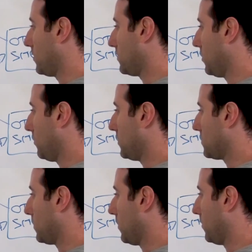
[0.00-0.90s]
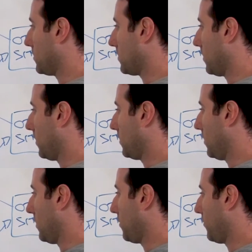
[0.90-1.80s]
it determines whether it's
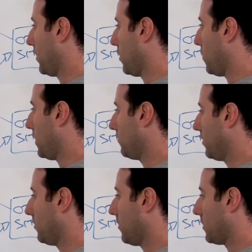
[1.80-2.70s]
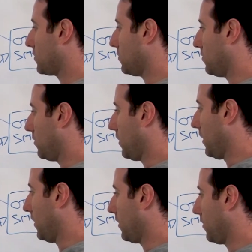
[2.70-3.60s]
a 301 redirect or
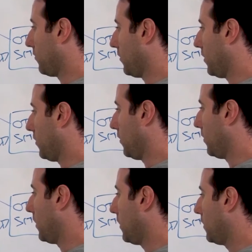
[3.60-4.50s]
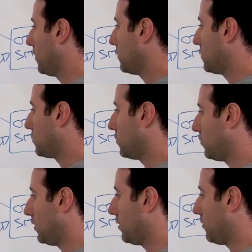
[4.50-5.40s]
a
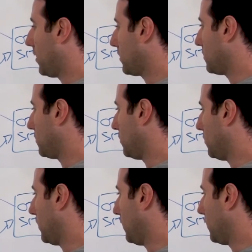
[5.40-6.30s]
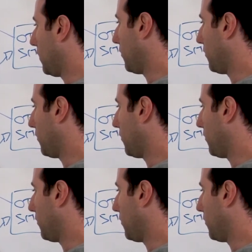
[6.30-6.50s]
302 redirect or even a